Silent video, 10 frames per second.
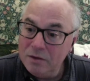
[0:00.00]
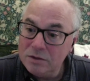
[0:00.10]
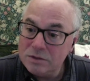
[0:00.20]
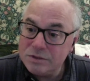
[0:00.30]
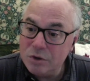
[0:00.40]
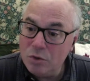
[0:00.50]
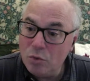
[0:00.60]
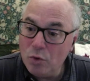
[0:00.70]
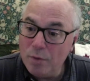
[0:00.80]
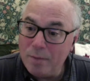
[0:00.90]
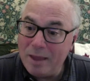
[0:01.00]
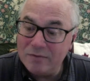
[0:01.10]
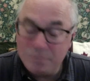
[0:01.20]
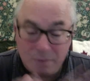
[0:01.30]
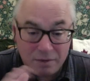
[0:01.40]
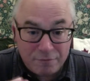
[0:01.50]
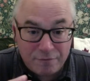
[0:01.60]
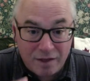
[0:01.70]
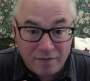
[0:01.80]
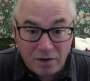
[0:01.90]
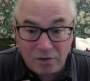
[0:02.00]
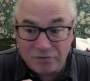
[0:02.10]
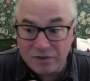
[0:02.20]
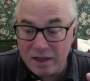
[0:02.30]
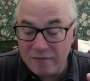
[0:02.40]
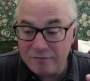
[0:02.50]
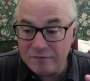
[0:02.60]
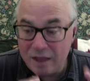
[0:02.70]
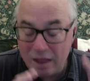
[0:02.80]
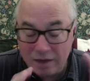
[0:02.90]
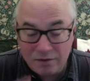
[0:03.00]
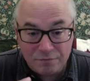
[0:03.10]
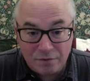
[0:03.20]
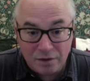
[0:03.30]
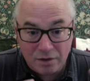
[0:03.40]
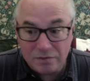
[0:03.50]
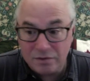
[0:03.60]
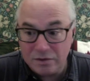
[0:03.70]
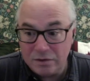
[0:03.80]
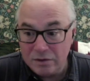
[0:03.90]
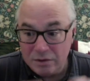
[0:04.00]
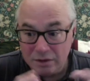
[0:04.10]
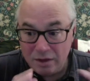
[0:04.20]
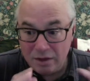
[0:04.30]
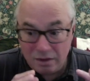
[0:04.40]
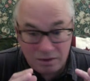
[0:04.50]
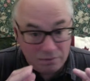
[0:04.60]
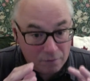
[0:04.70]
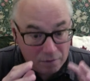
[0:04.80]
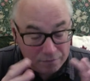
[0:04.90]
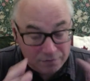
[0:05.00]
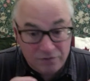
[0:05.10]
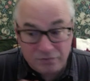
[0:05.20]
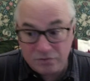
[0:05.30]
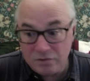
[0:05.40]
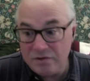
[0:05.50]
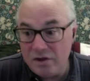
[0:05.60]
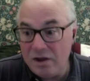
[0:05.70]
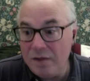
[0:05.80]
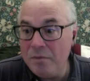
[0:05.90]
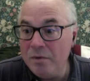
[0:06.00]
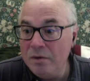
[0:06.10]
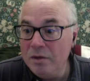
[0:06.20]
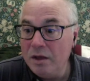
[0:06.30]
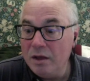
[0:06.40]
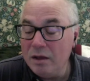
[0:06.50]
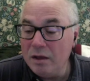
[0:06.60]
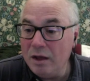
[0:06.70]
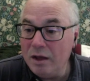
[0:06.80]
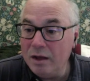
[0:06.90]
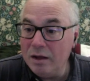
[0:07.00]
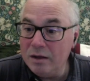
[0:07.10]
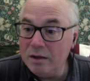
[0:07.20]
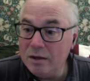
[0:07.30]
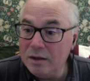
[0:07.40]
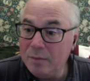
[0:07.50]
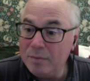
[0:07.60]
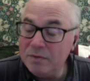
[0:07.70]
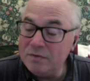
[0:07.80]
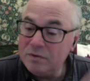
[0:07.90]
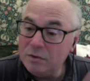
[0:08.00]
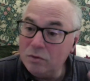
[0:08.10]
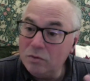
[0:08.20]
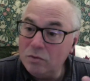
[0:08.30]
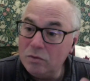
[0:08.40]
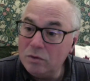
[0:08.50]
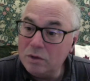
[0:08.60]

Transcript: So we're back to being five hours ahead, ahead of the of Eastern time up until